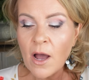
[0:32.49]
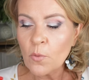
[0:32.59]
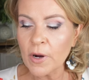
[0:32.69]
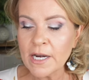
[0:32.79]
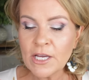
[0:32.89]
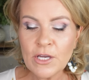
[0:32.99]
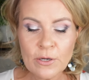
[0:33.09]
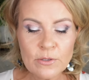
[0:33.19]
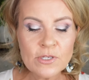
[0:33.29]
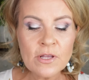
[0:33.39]
We're gonna
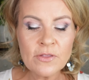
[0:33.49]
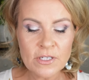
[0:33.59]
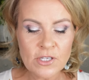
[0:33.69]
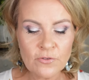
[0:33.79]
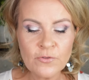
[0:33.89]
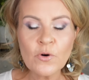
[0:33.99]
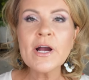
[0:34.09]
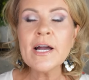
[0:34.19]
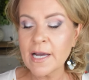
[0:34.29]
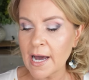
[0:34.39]
use the
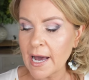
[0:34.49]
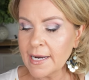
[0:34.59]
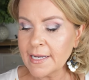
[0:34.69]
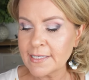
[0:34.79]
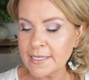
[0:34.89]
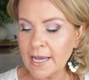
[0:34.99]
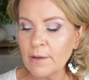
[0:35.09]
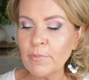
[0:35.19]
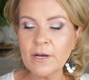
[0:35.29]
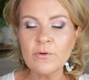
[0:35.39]
Sephora guide tape. I